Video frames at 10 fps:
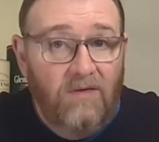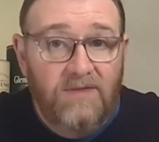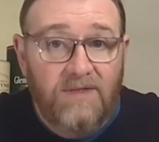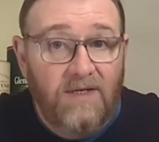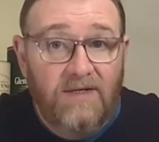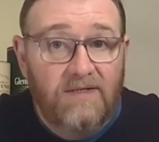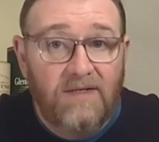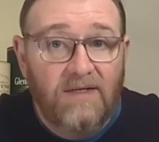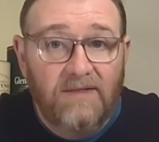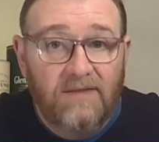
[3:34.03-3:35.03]

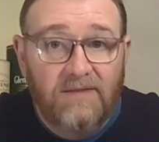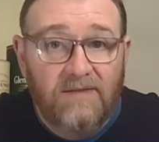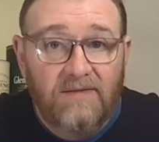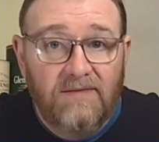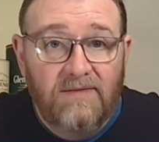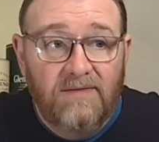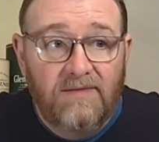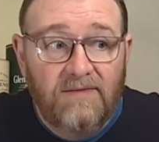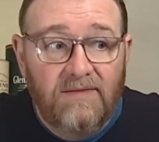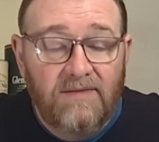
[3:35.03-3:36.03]
Seriously.
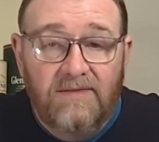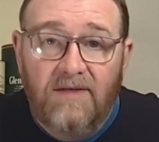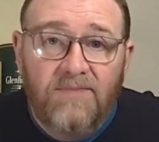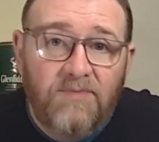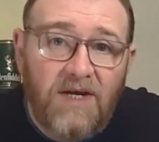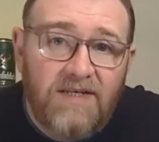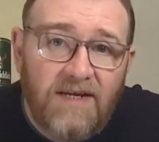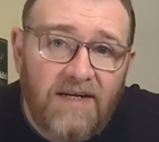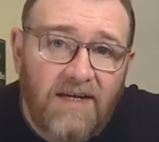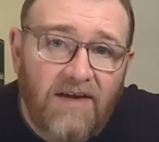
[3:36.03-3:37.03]
I'm surprised you
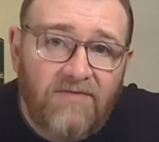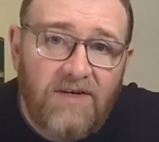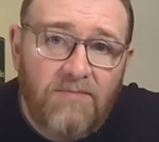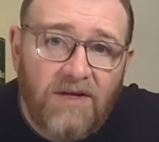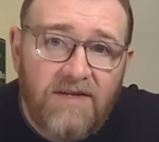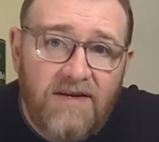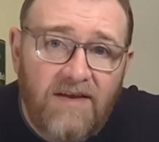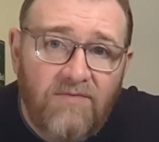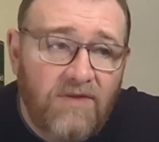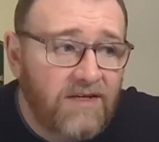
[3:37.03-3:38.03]
didn't get a free butter
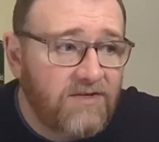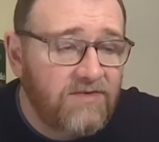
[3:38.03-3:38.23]
knife with this,